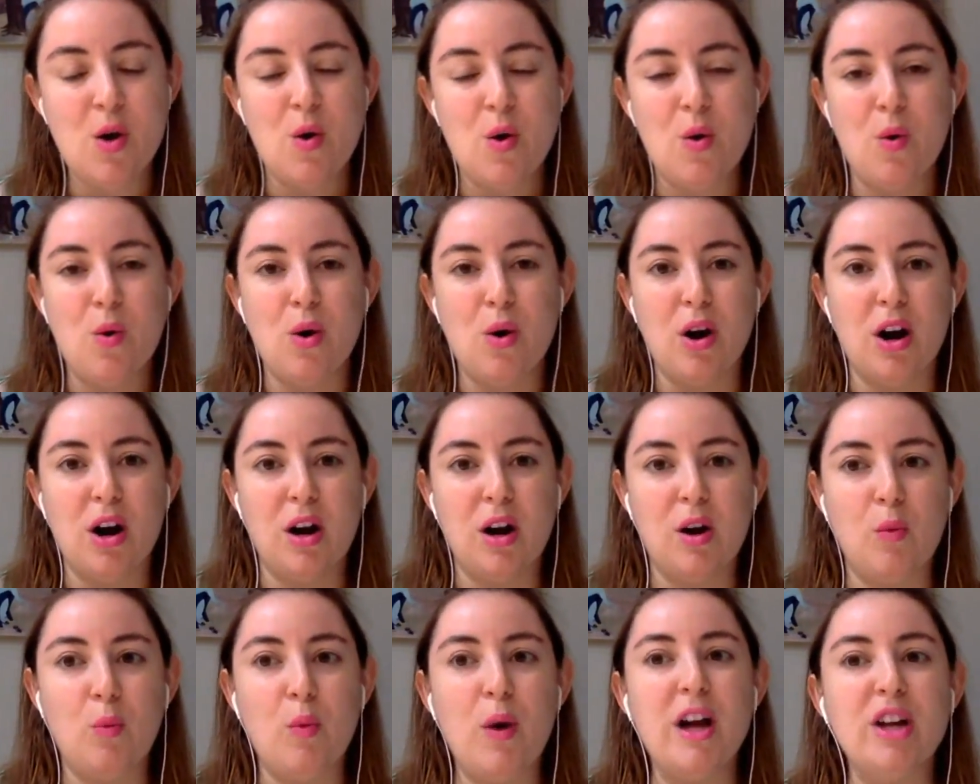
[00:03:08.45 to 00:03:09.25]

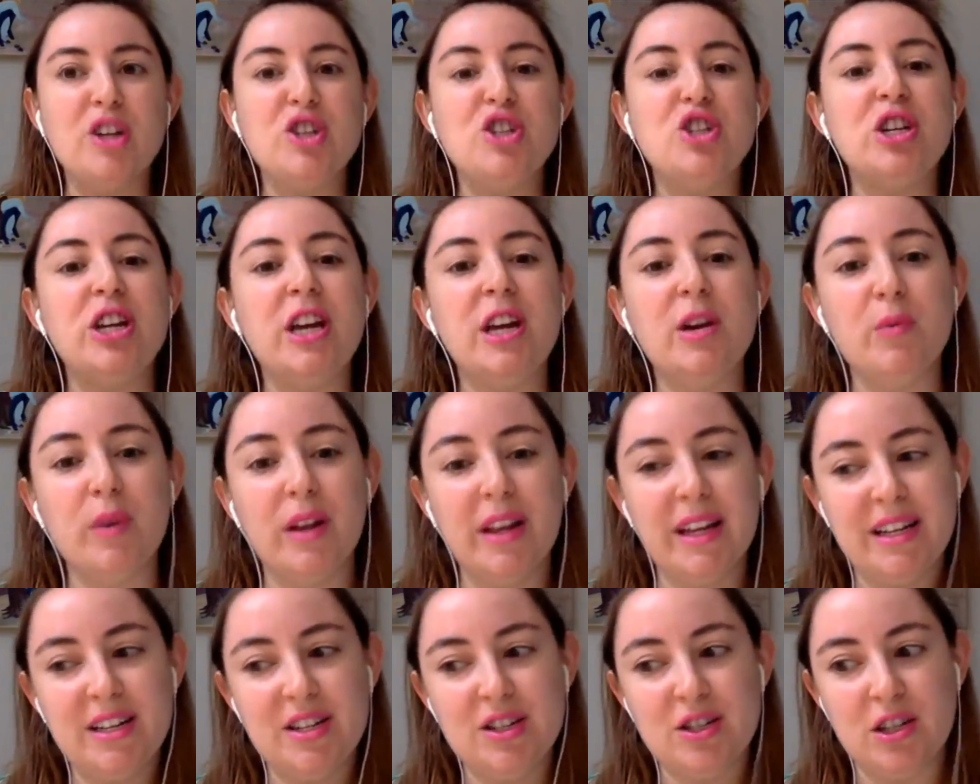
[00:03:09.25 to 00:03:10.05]
Or, well, she
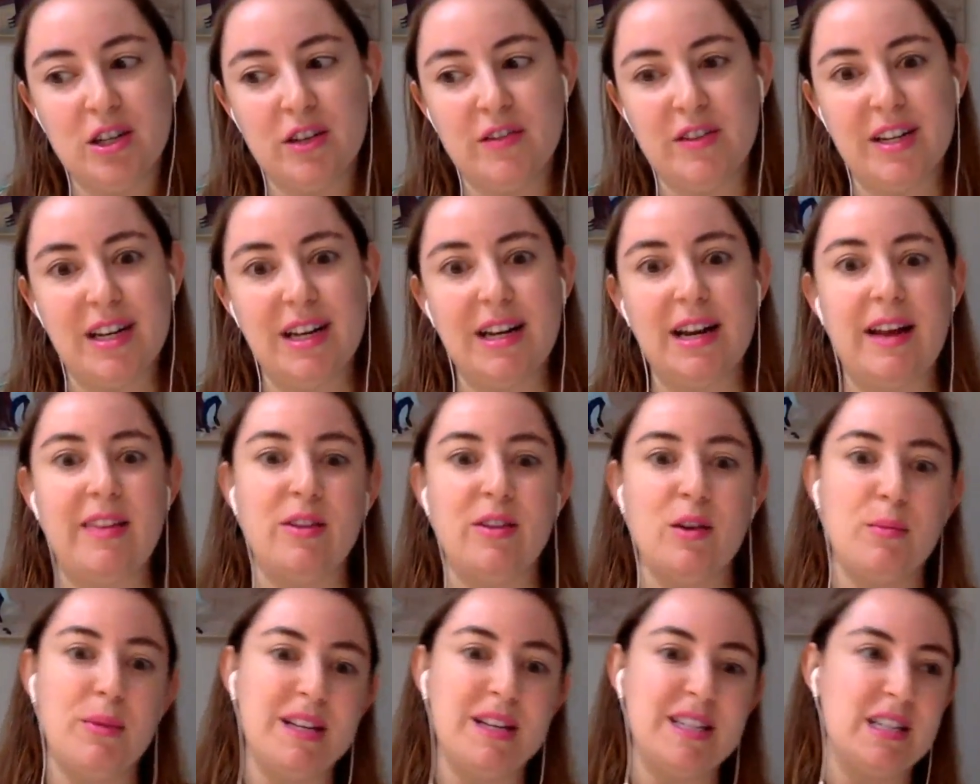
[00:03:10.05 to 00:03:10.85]
really deserved it, and
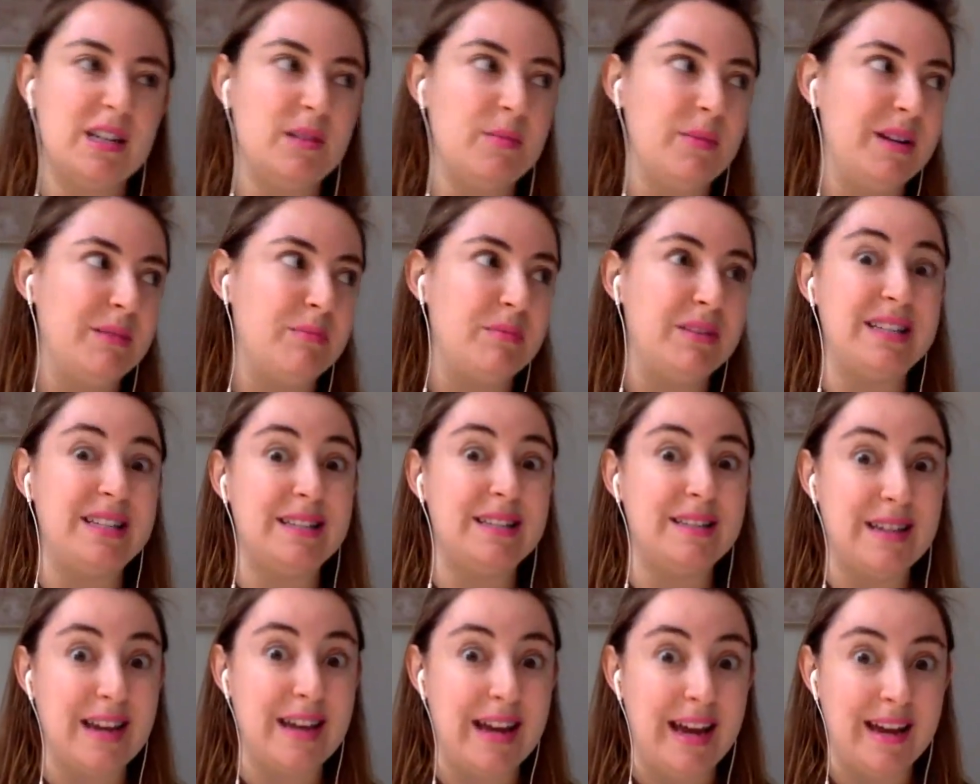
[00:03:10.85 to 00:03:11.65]
there must have been a
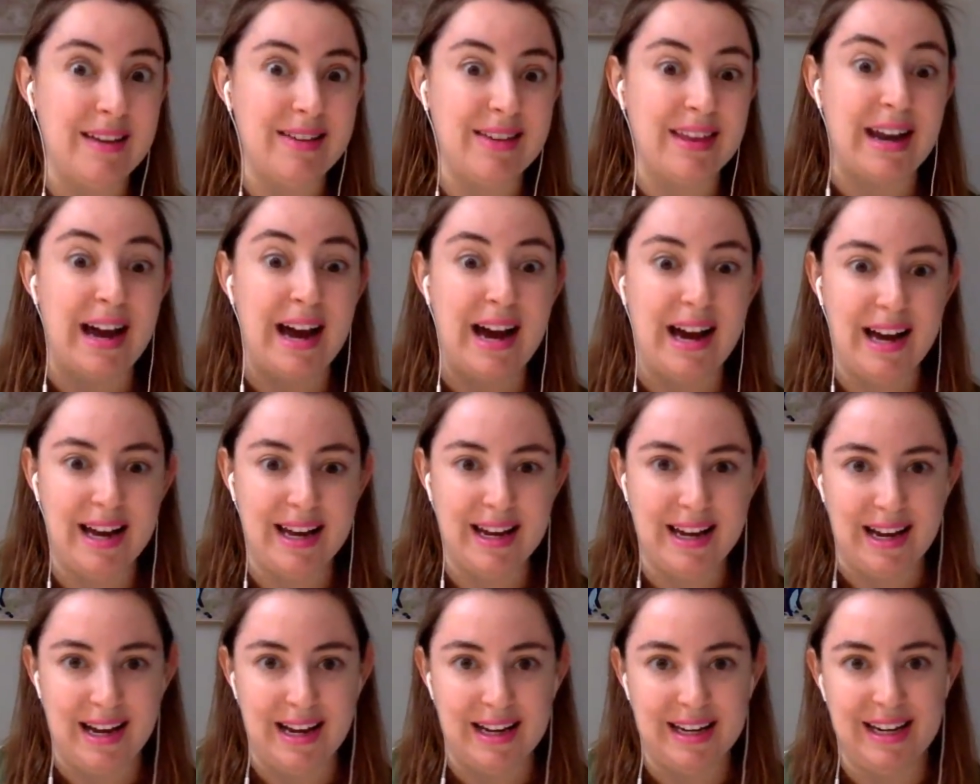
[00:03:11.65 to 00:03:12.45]
mistake that I
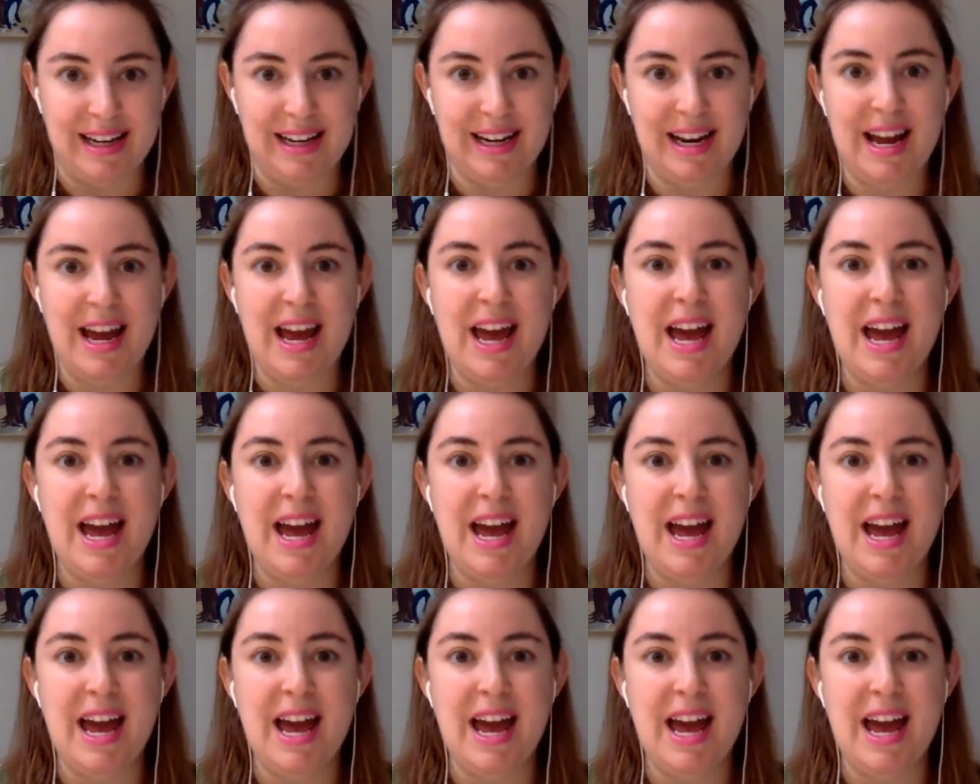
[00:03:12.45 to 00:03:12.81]
got it.